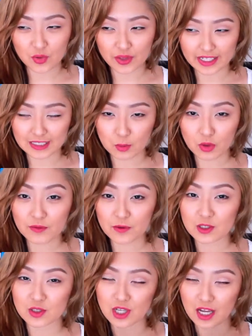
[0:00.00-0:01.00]
That's more
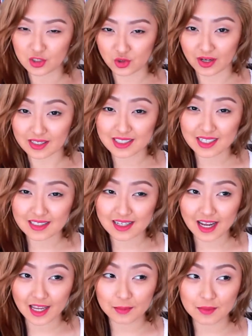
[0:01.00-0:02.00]
for a dry skin
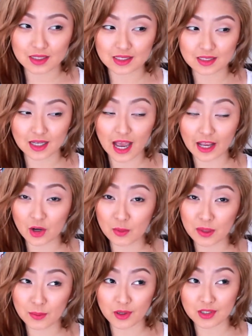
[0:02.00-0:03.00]
type, because I know
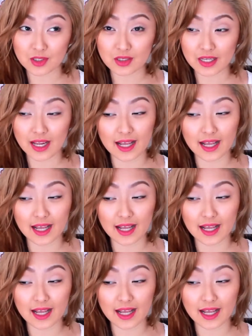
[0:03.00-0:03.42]
me personally,